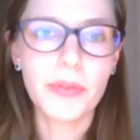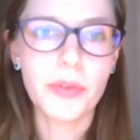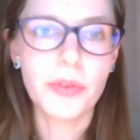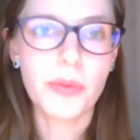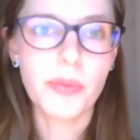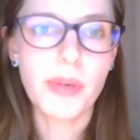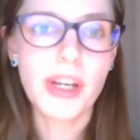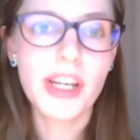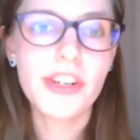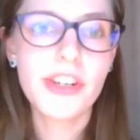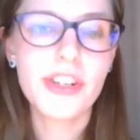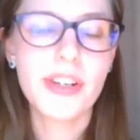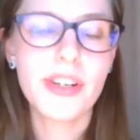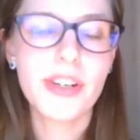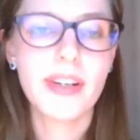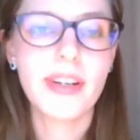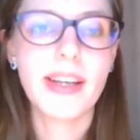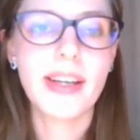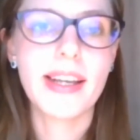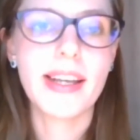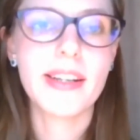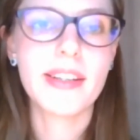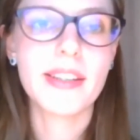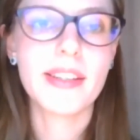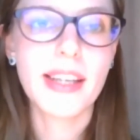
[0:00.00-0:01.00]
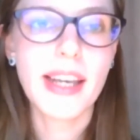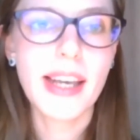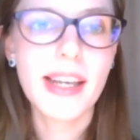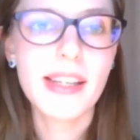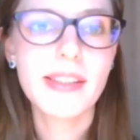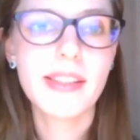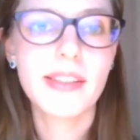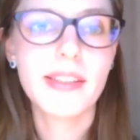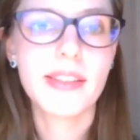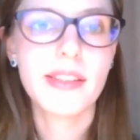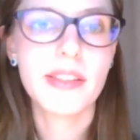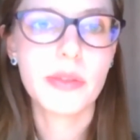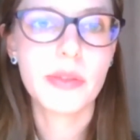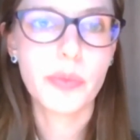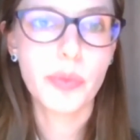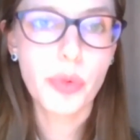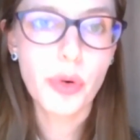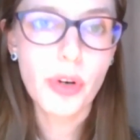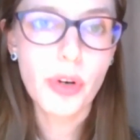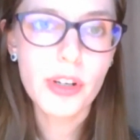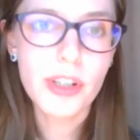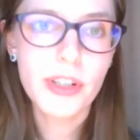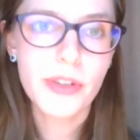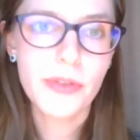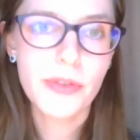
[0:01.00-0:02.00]
information and cases is
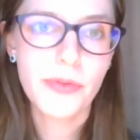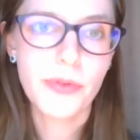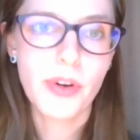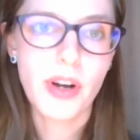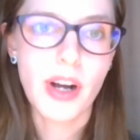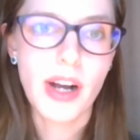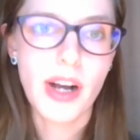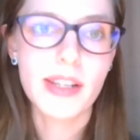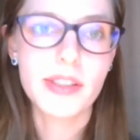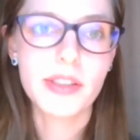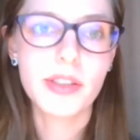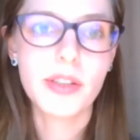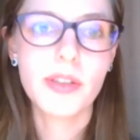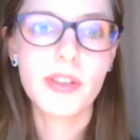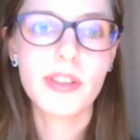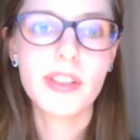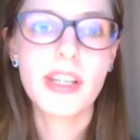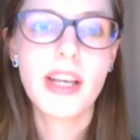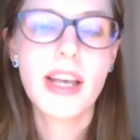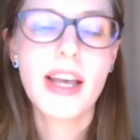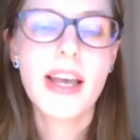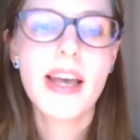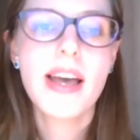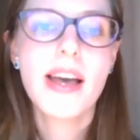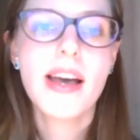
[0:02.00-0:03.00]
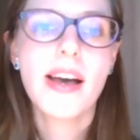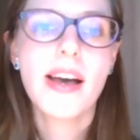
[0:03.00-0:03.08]
important for us, because